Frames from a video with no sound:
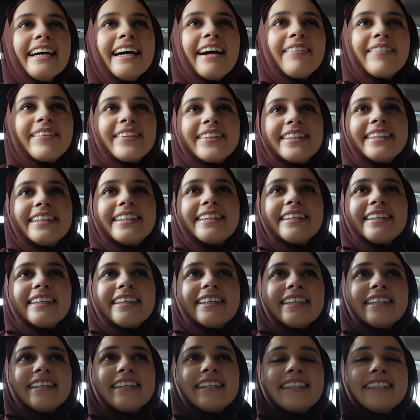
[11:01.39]
everything
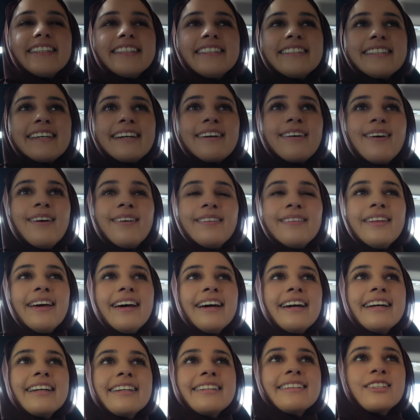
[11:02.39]
is like
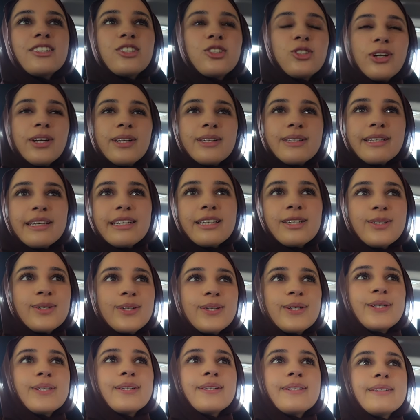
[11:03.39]
online, there's
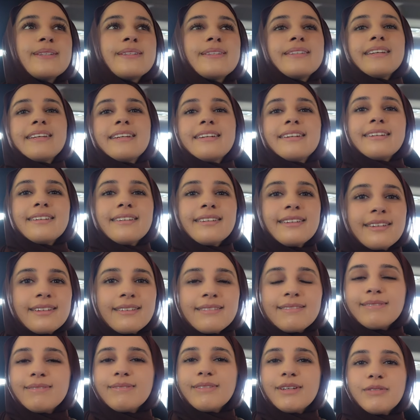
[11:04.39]
translations, and
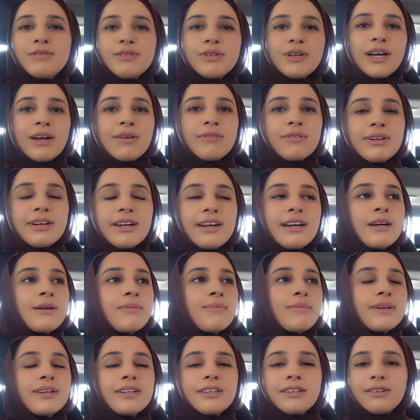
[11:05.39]
if you can't read
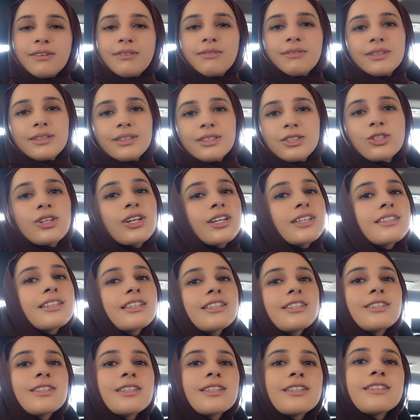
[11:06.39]
Arabic, you know, read the
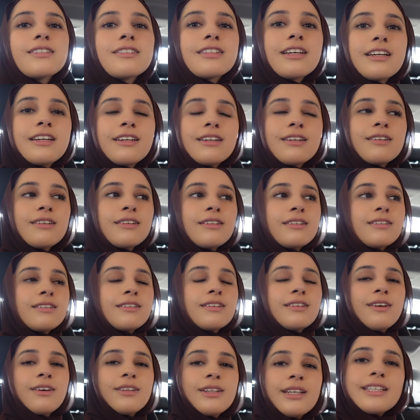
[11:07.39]
translations and
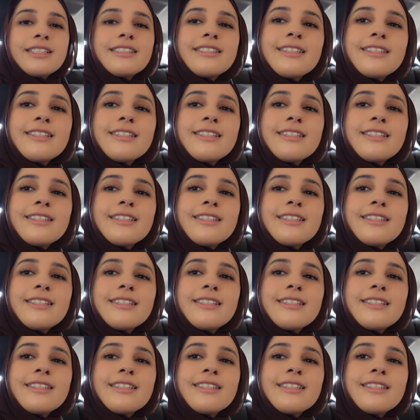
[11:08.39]
all that